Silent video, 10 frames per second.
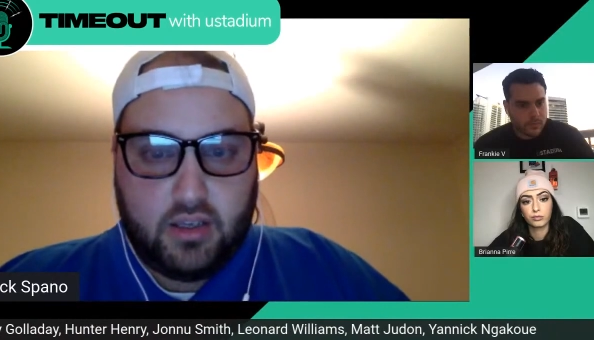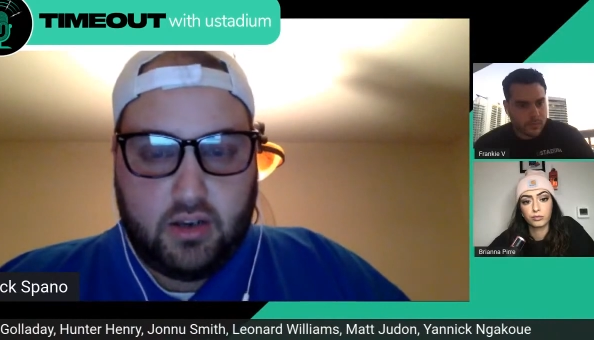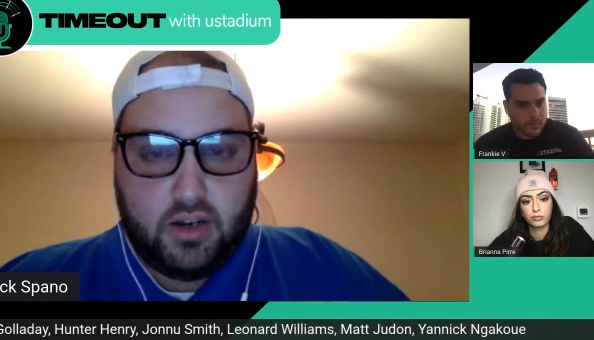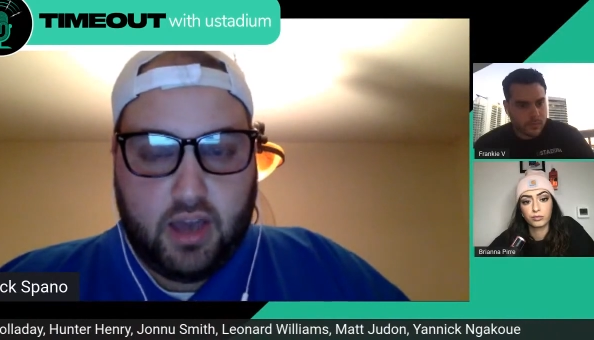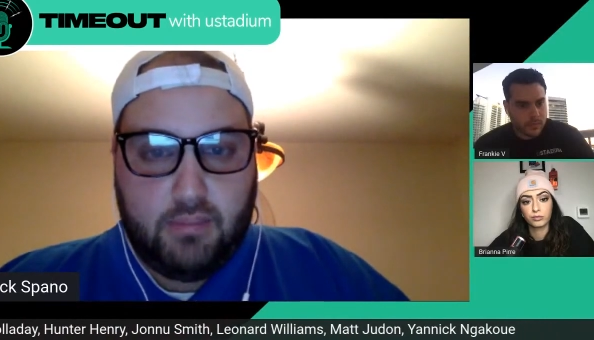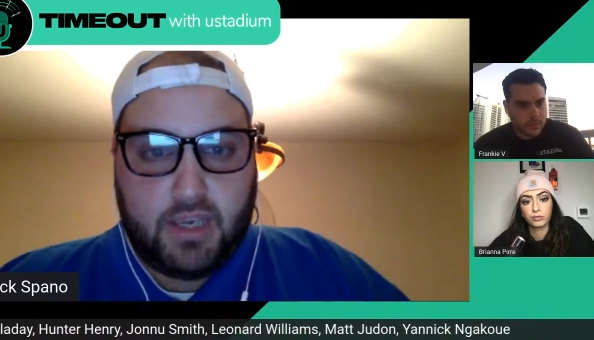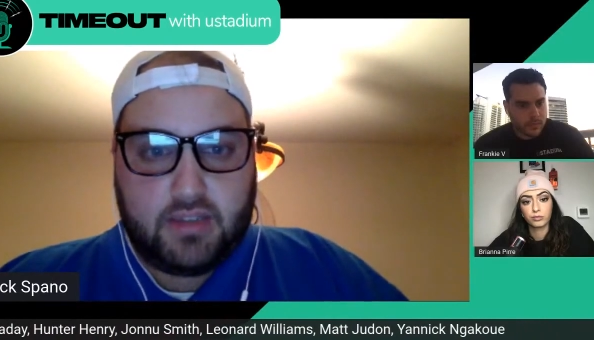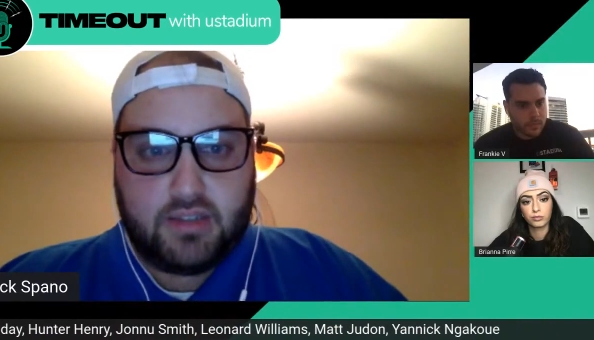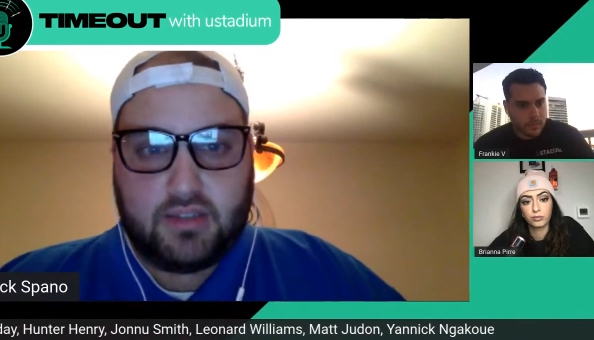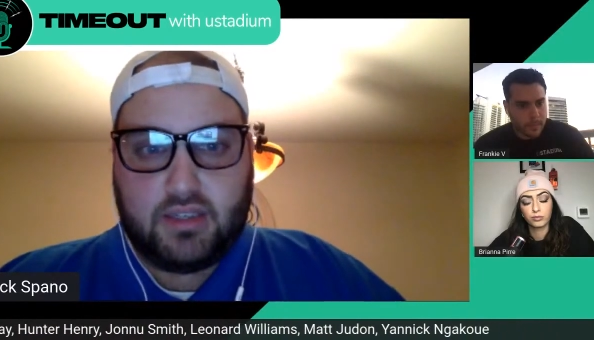Speaker 1: a year and not make
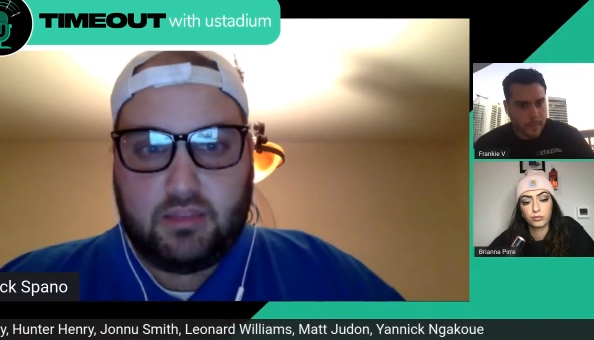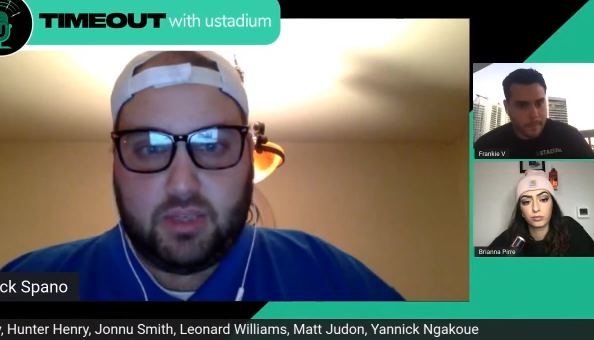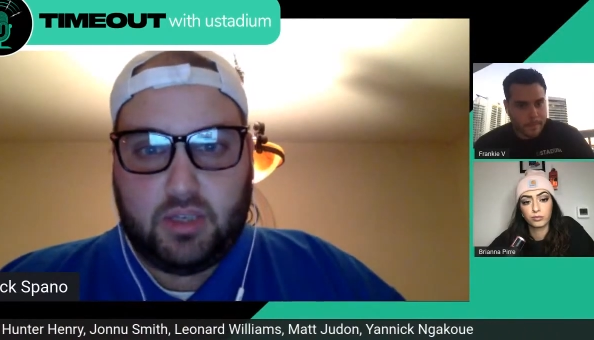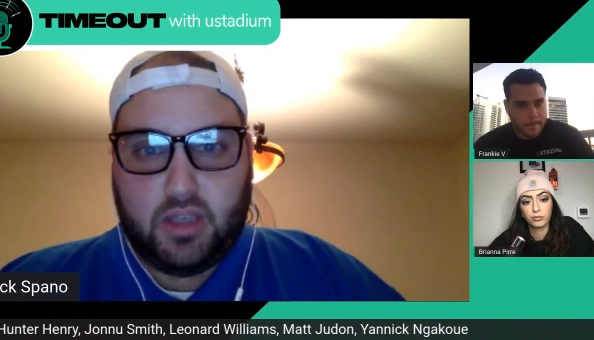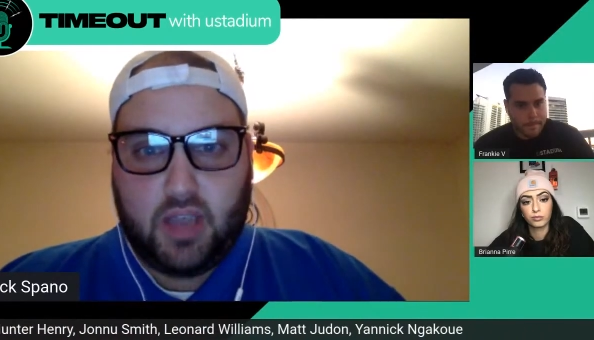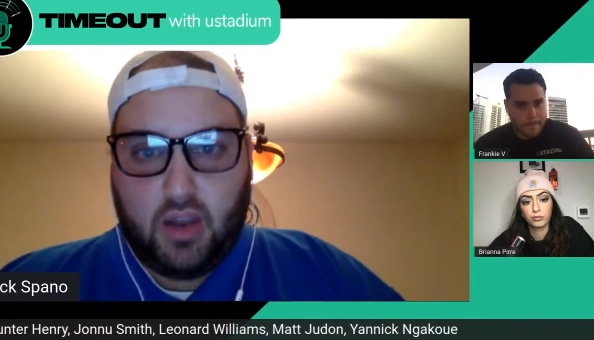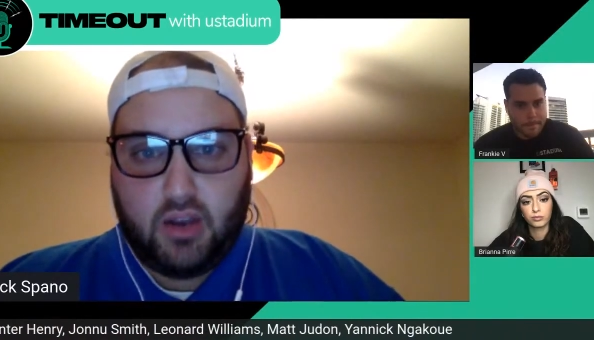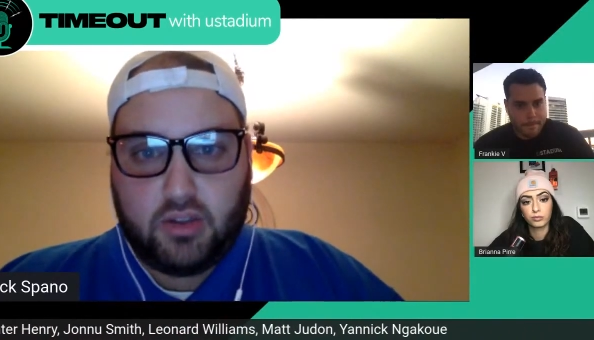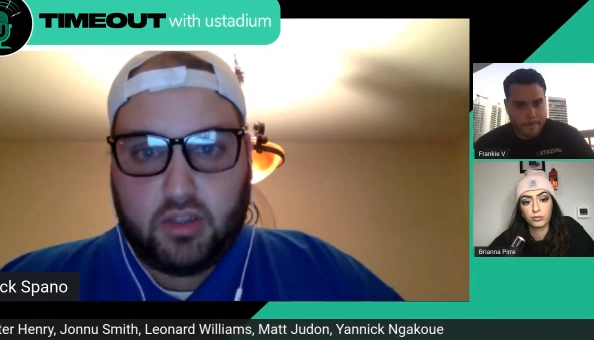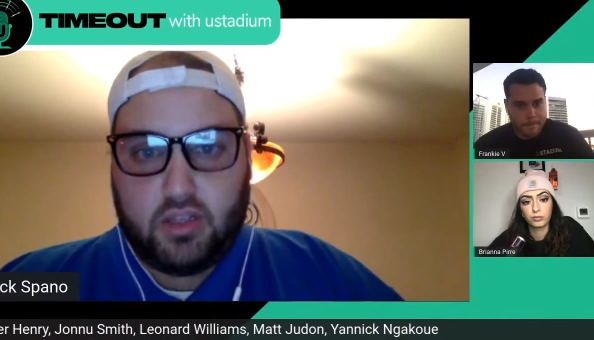$16 million. And